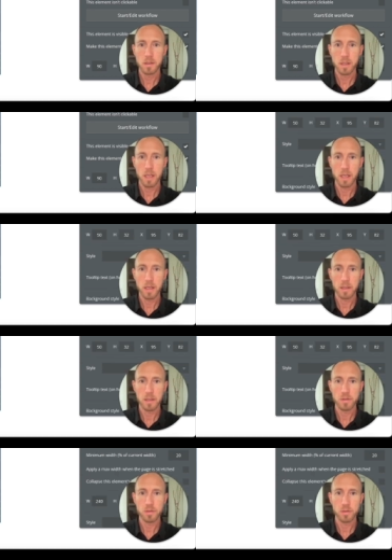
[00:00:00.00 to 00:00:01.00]
and
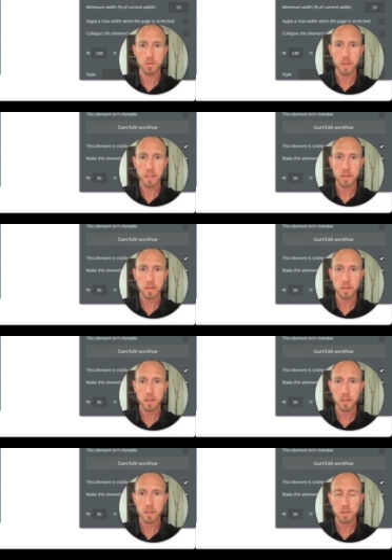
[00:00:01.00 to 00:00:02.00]
control V.
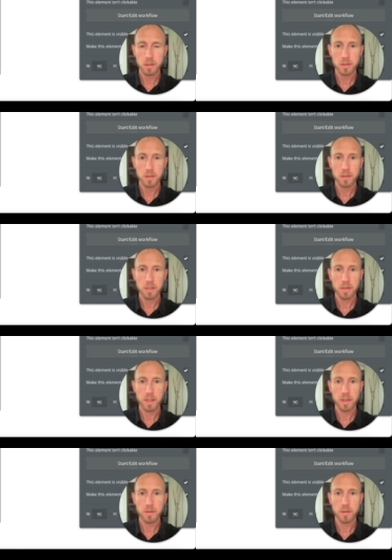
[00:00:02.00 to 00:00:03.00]
Just
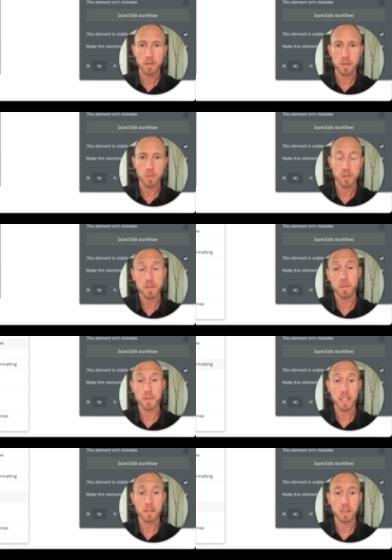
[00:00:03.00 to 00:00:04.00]
giving someone
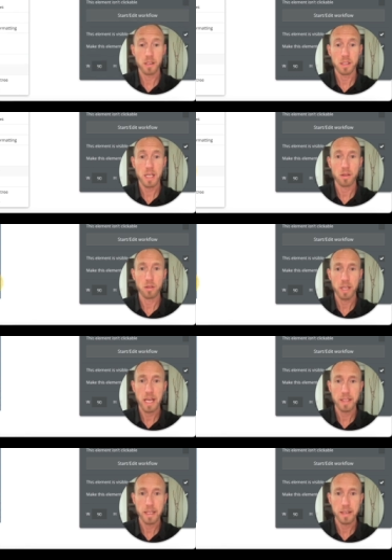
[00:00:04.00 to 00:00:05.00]
something to kind of look
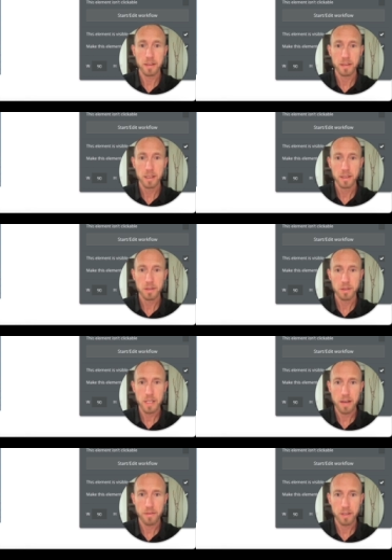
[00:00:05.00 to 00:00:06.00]
at and just
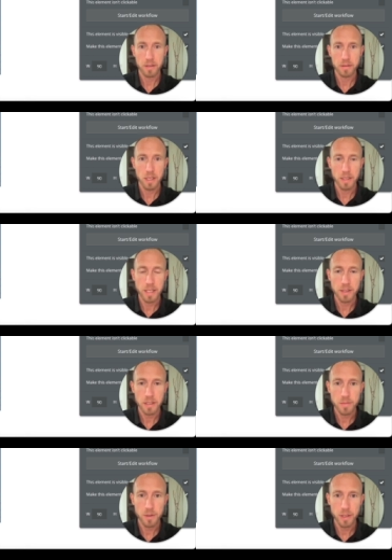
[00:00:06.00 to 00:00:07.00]
have a, a nice
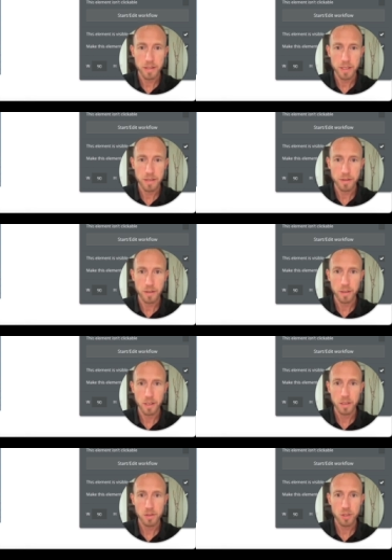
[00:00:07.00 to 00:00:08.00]
experience as they're
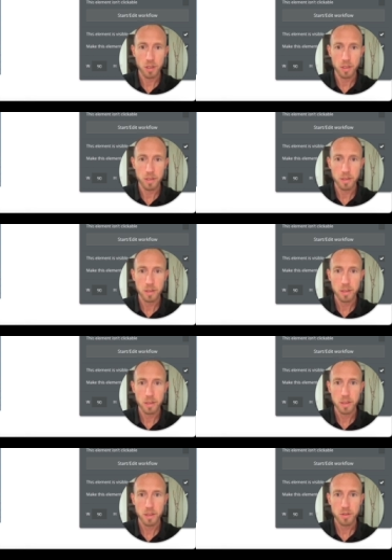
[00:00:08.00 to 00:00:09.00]
chilling,
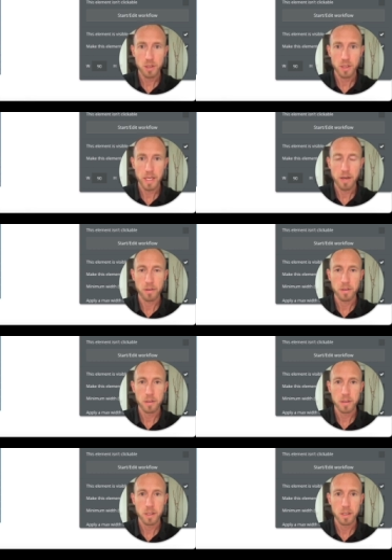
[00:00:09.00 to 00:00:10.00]
chilling out.
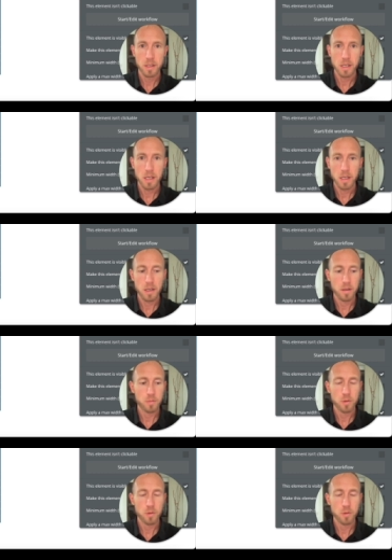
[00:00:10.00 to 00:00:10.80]
Um,